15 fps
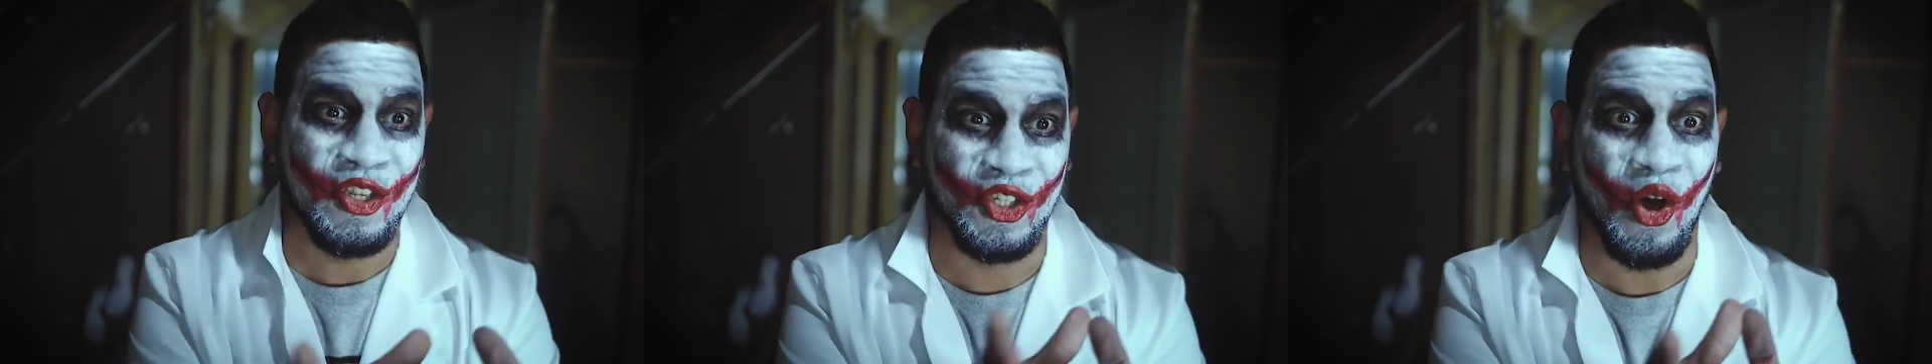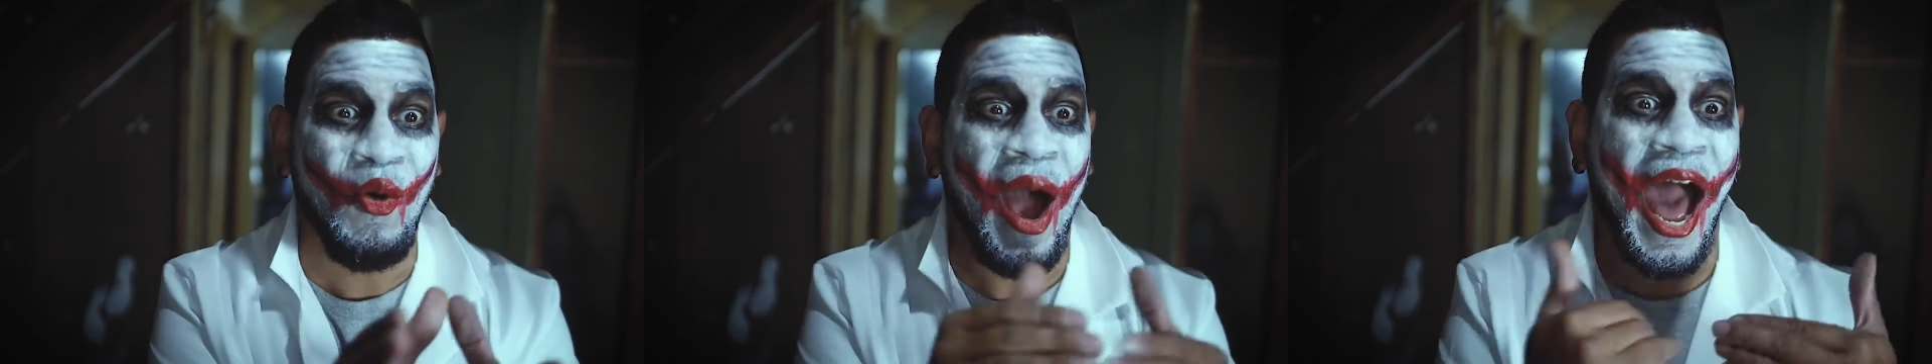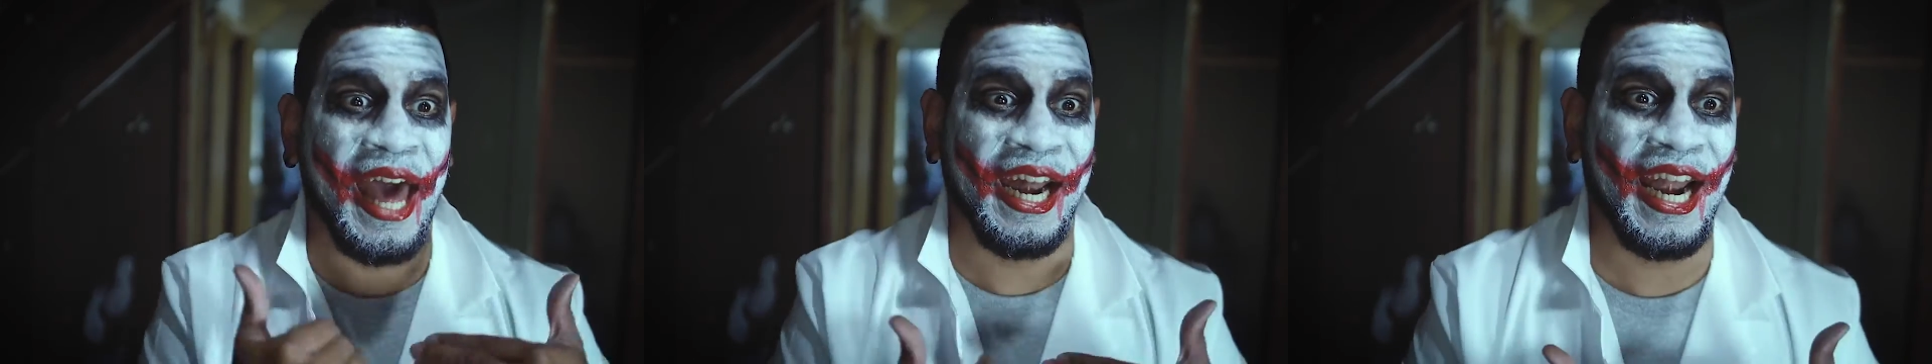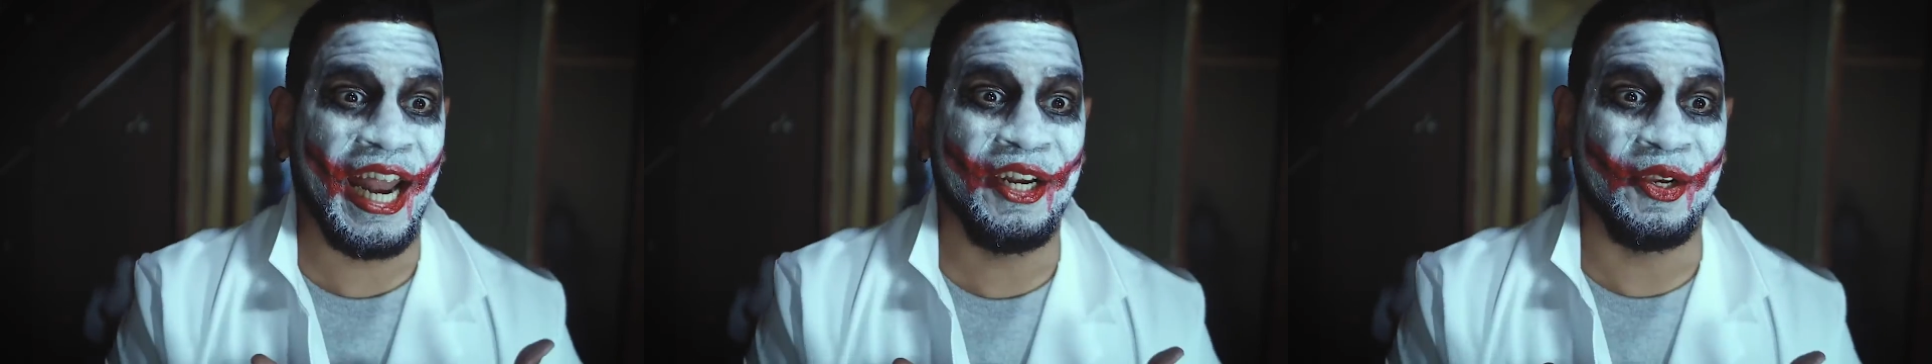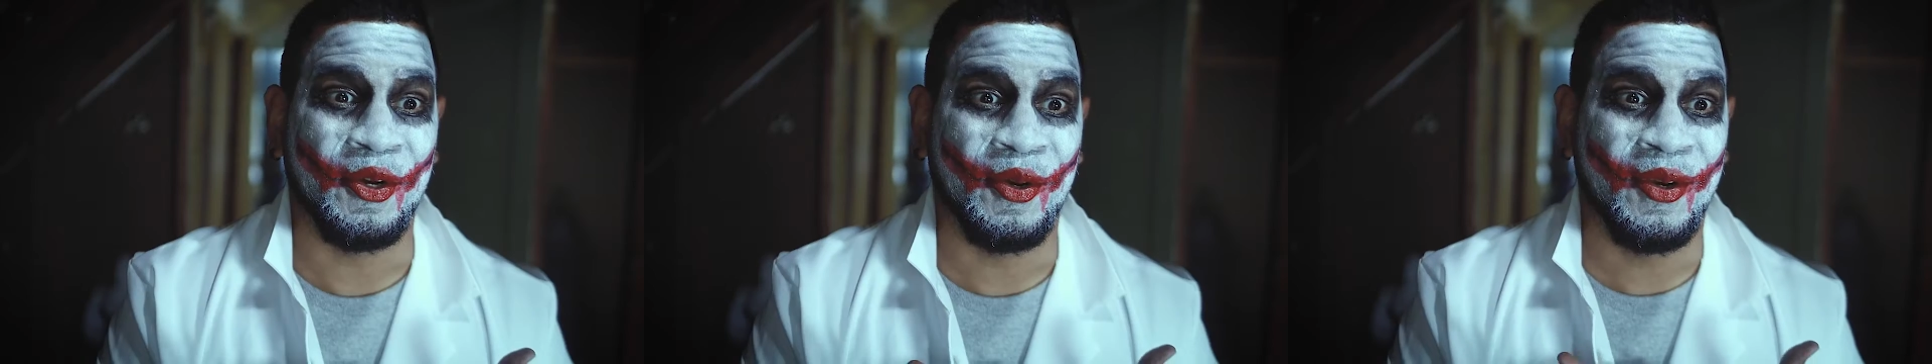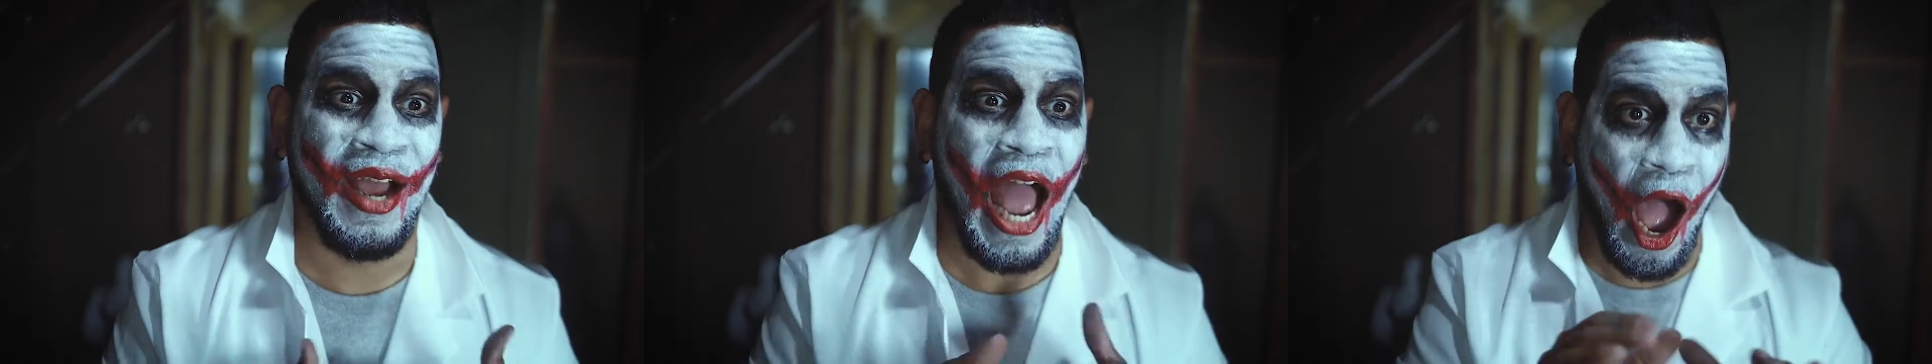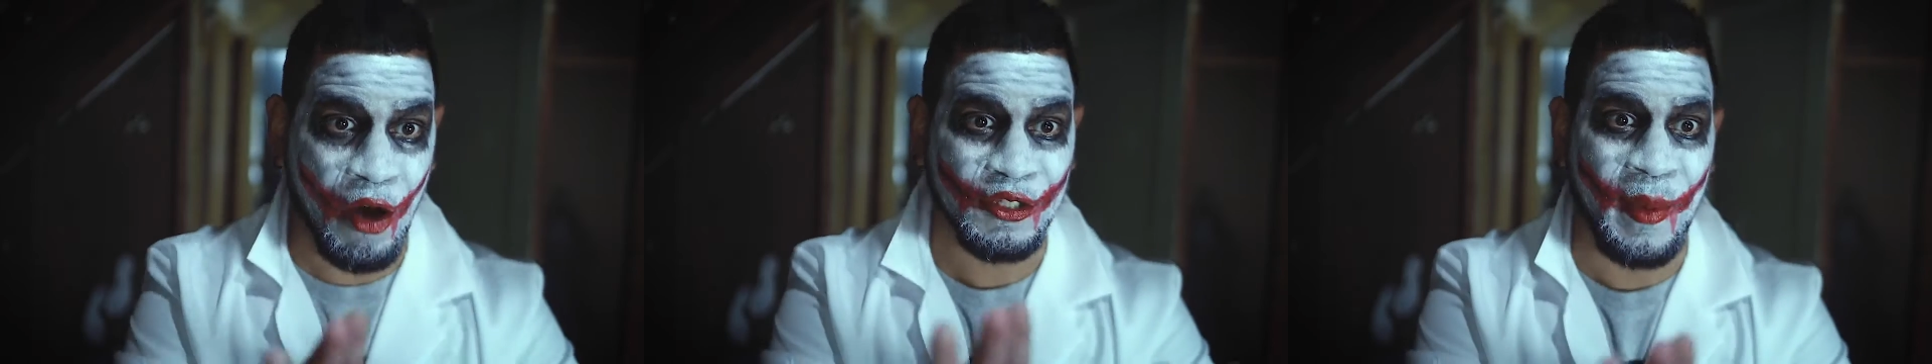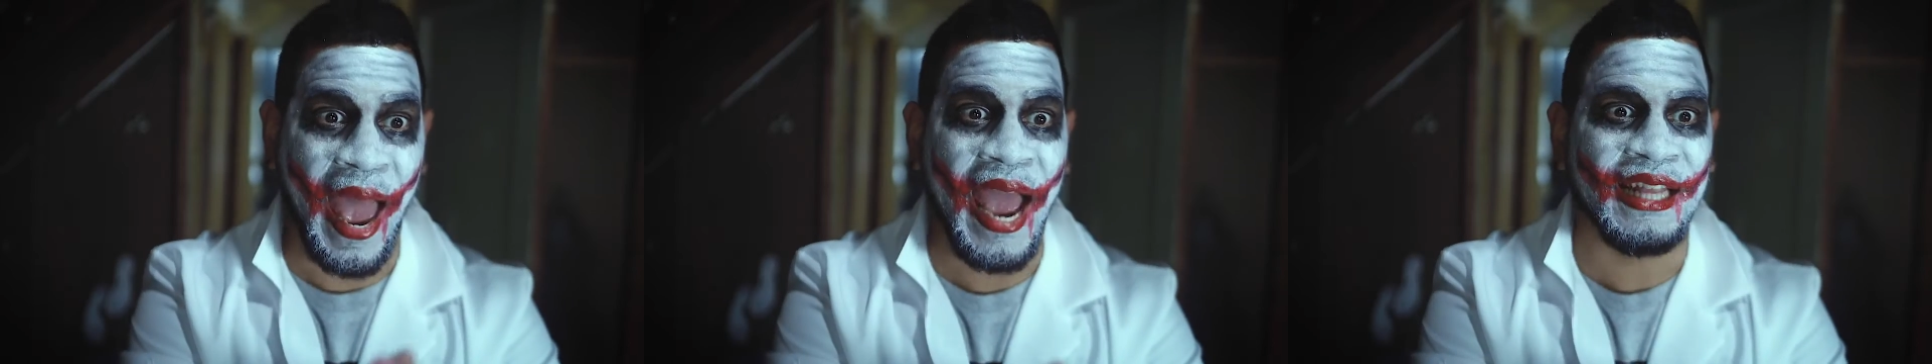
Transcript: So, how did I do? How was my